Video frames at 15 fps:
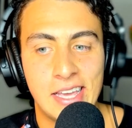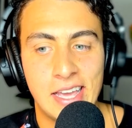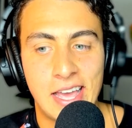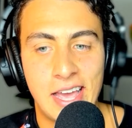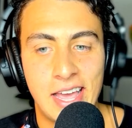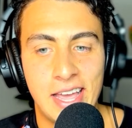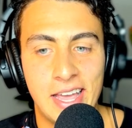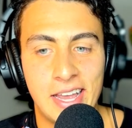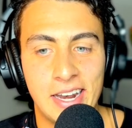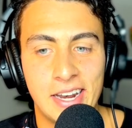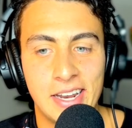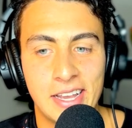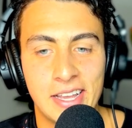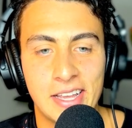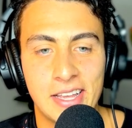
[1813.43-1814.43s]

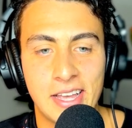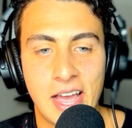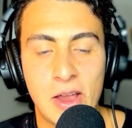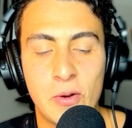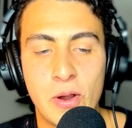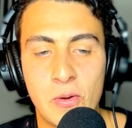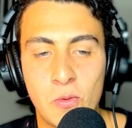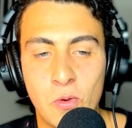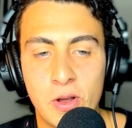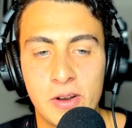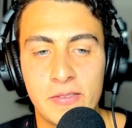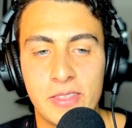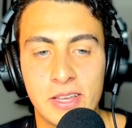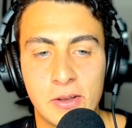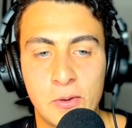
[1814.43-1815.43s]
And I read one
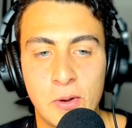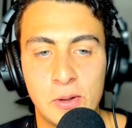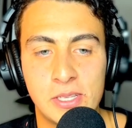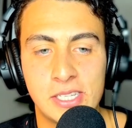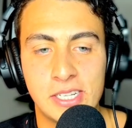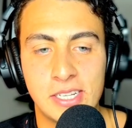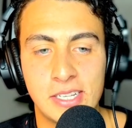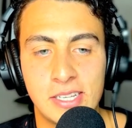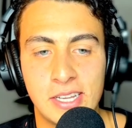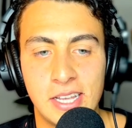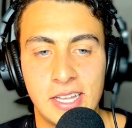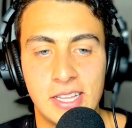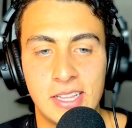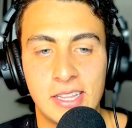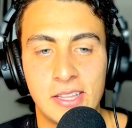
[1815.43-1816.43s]
of the quotes in
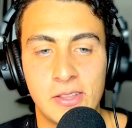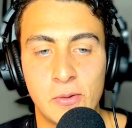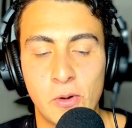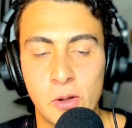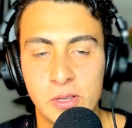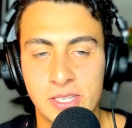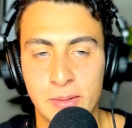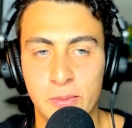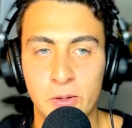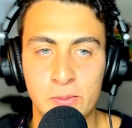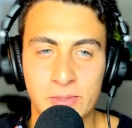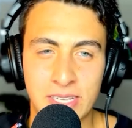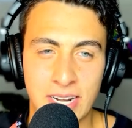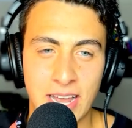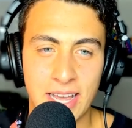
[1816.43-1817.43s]
in the rose that
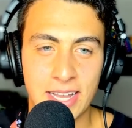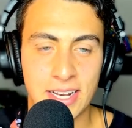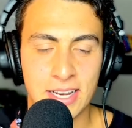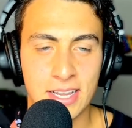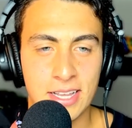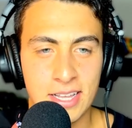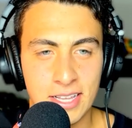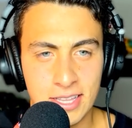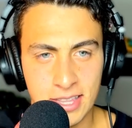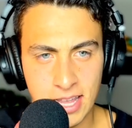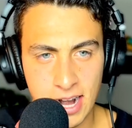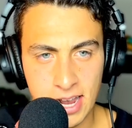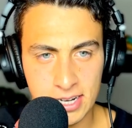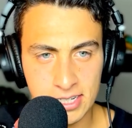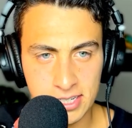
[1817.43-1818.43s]
blooms the night
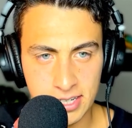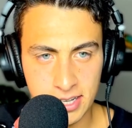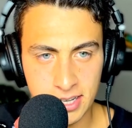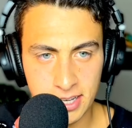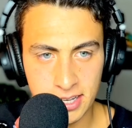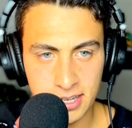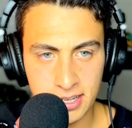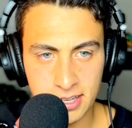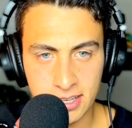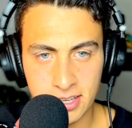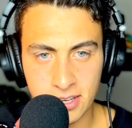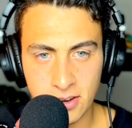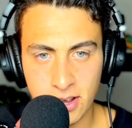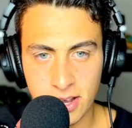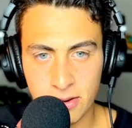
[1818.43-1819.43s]
that actually,
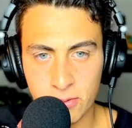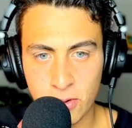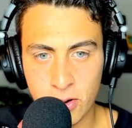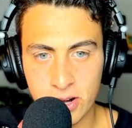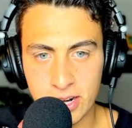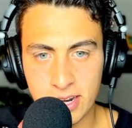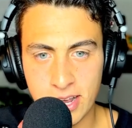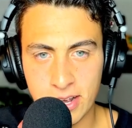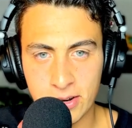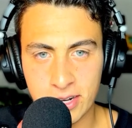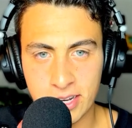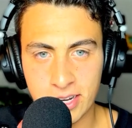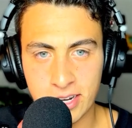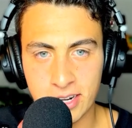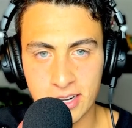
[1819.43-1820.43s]
you know, I wrote it down
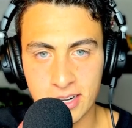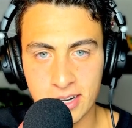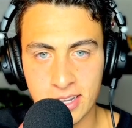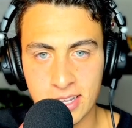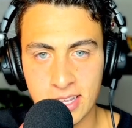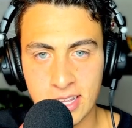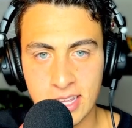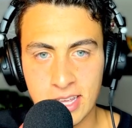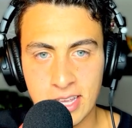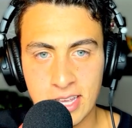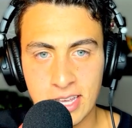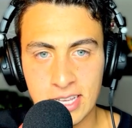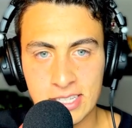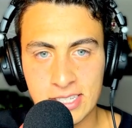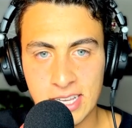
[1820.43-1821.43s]
here.
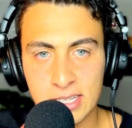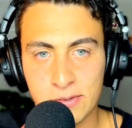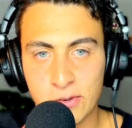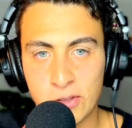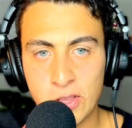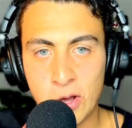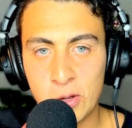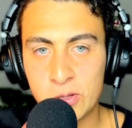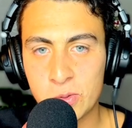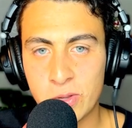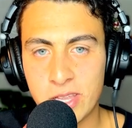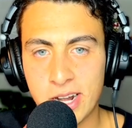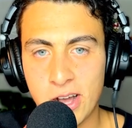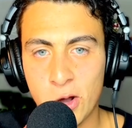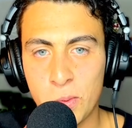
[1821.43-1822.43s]
It says, "For those
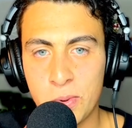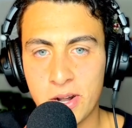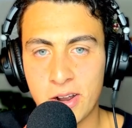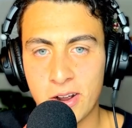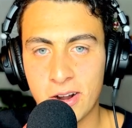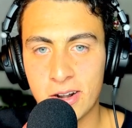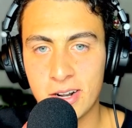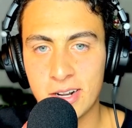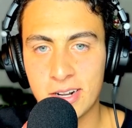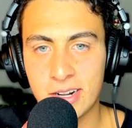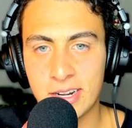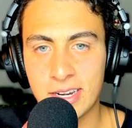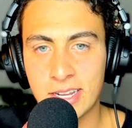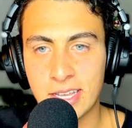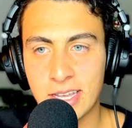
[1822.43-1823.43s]
with an open heart
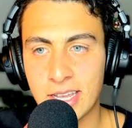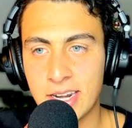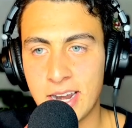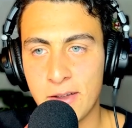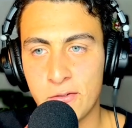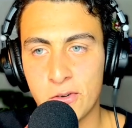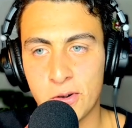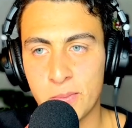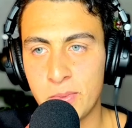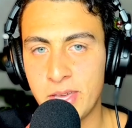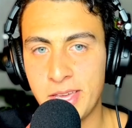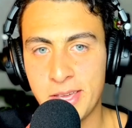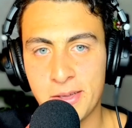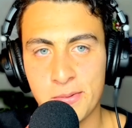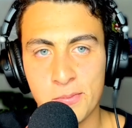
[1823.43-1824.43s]
can never
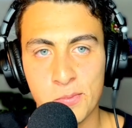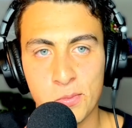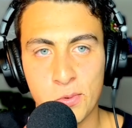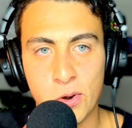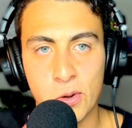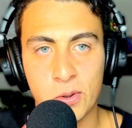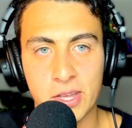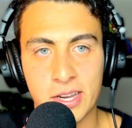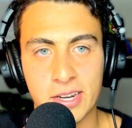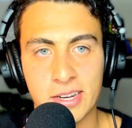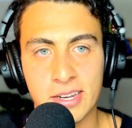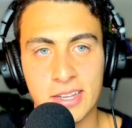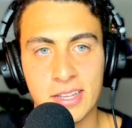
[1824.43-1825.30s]
be broken."